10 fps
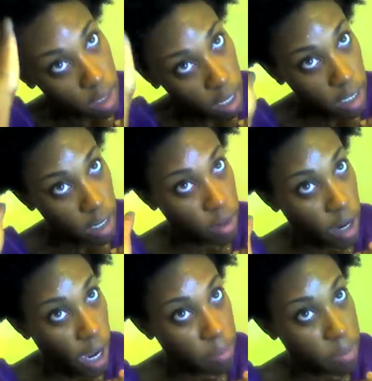That never
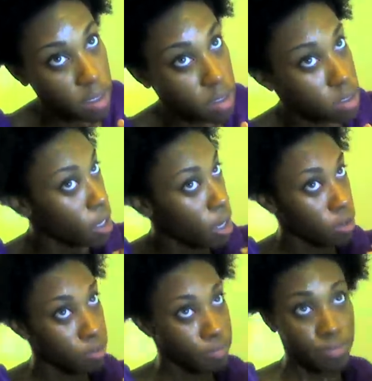happened.
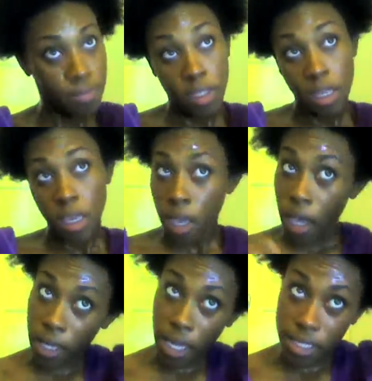So
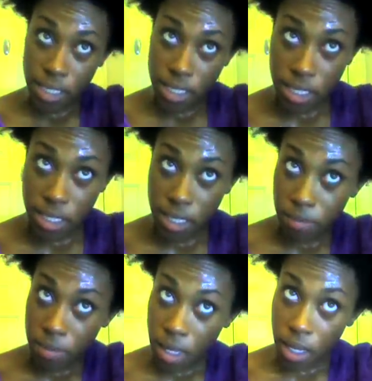I guess it did
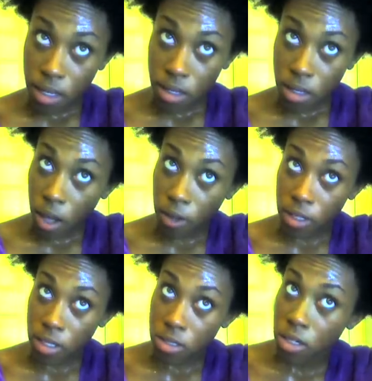something. Oh,
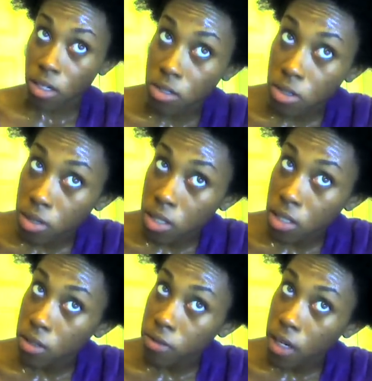these curls are
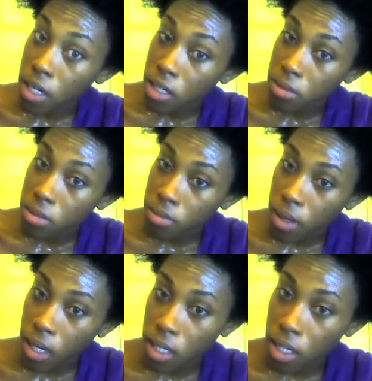really defined
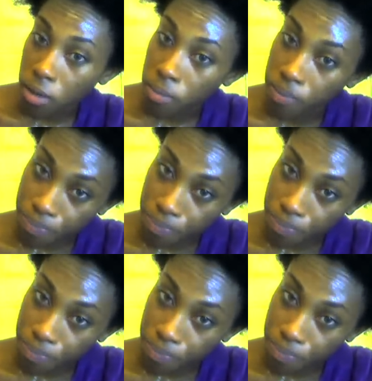back here.